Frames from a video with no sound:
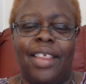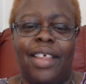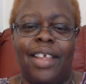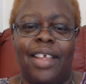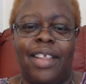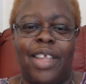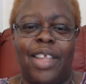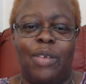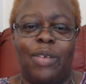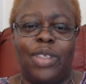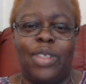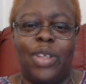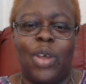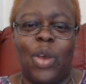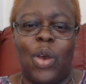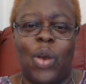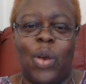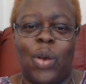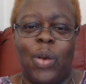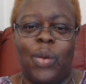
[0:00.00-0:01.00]
There was
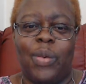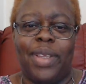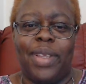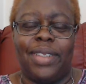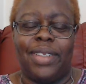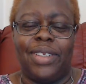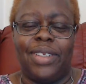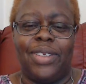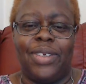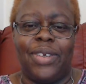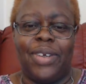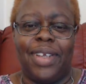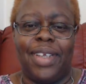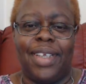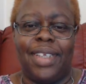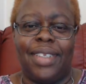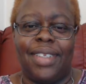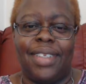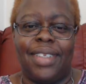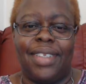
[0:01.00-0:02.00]
always a
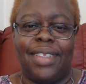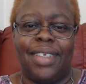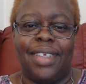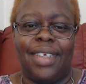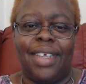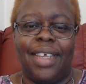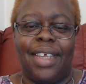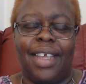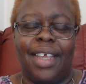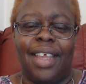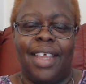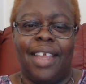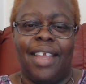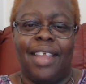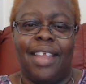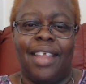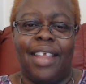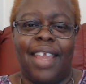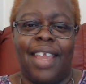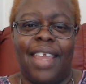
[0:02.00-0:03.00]
choice.
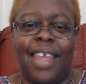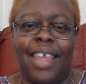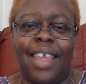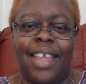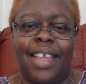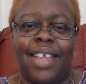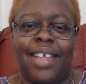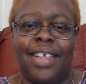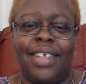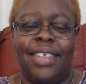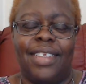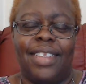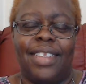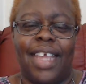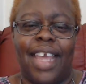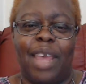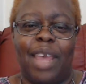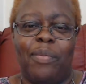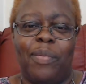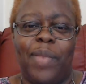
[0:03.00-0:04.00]
The key is
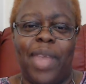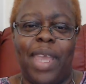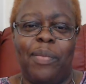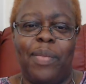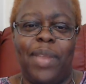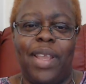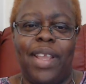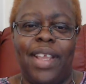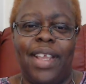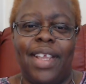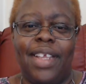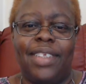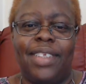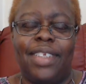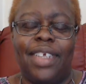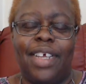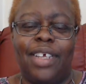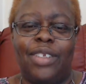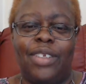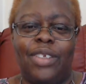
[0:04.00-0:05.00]
that maybe it's
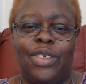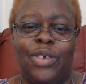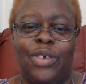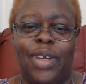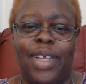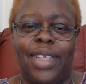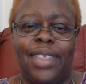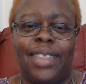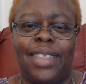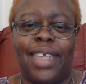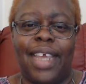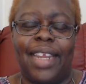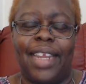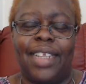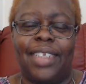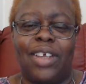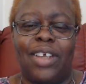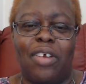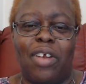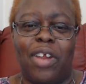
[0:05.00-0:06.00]
a choice that
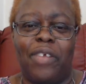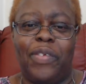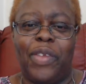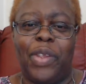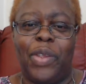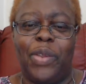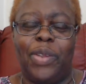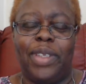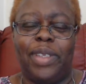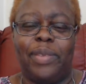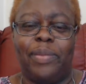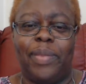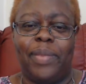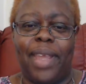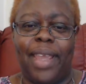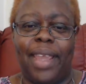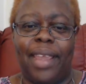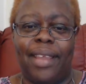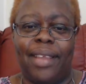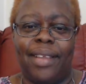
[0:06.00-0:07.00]
is hard for you to
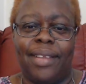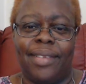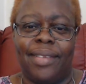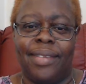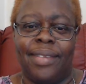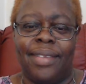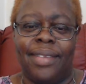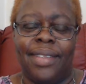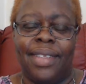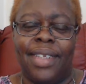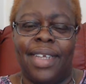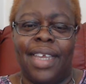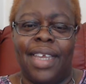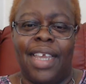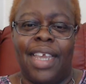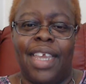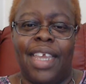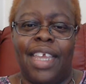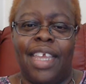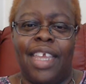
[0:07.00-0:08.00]
make.
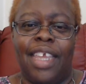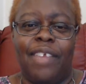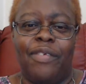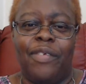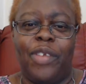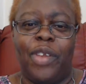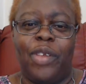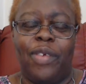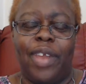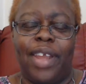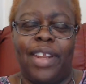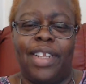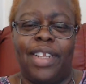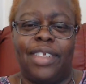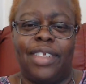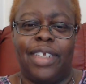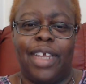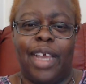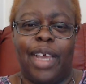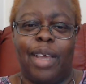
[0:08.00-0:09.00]
If you're at a
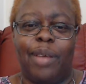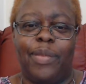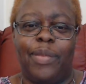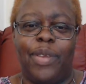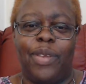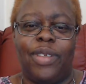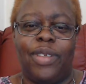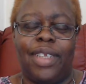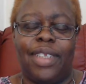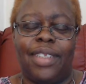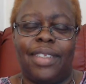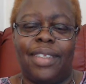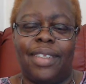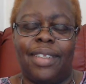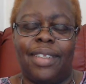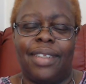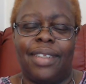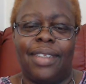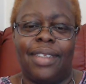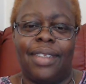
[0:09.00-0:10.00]
job you just
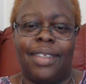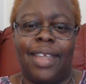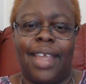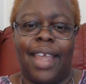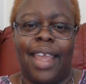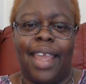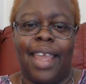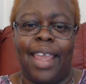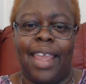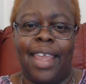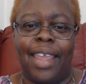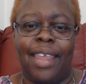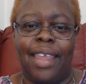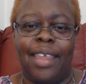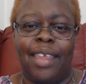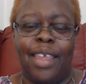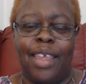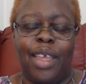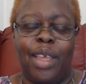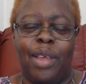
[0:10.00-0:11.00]
hate,
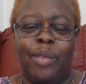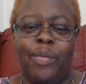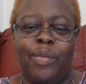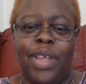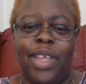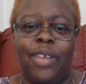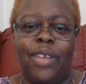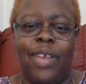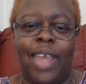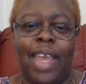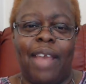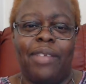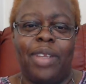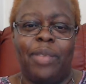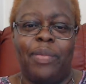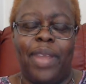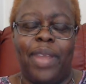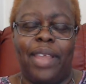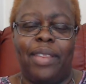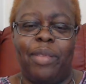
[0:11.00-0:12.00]
but you have to
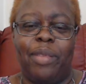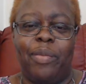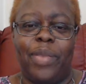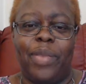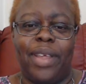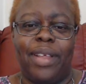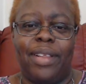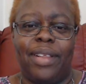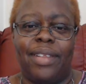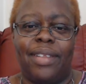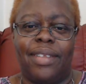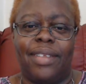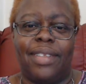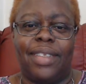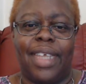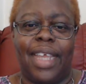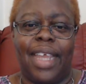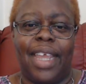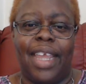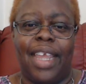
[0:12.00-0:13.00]
pay the bills
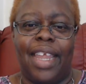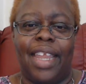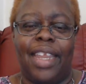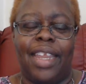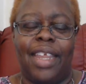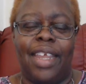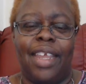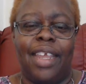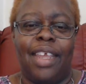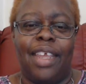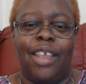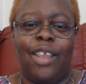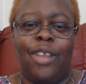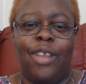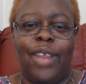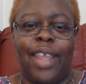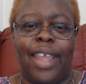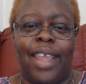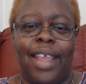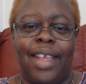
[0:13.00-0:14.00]
and you
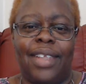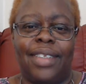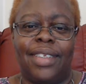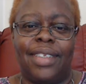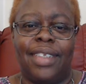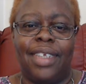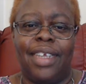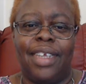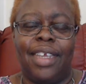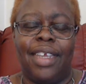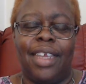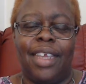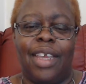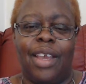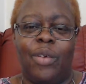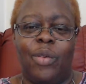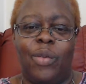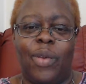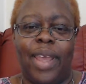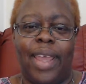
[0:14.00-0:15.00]
can't see a
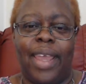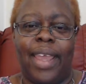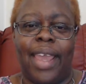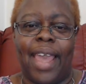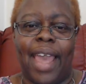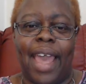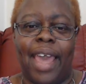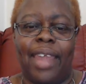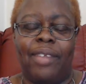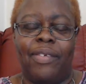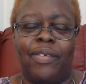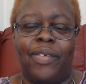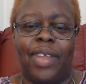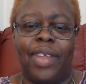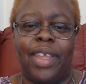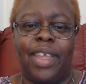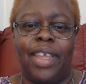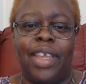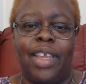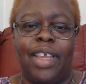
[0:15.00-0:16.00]
way out of
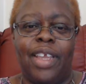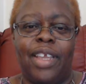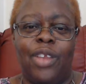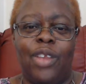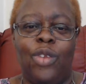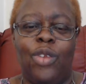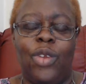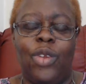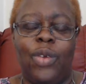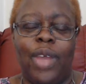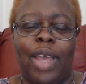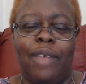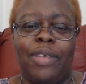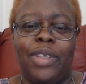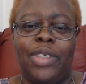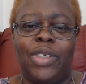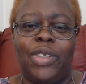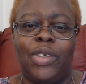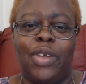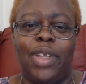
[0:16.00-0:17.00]
it, you do have a
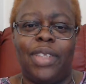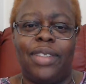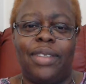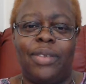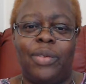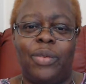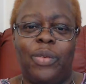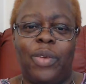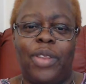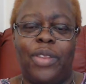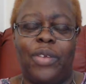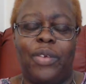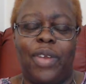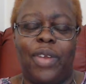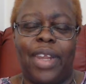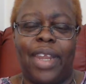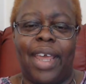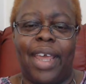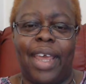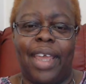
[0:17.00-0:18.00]
choice whether or
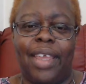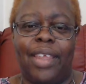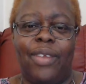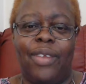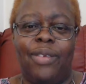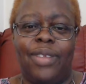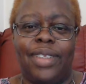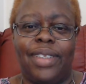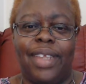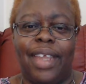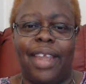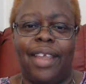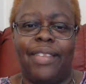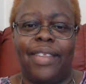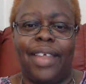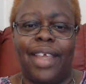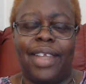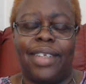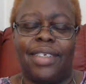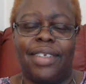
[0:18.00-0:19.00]
not you stay at
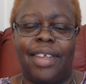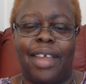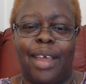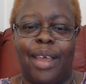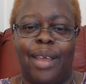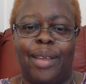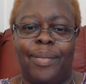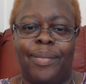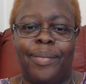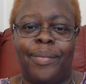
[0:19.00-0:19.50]
that job.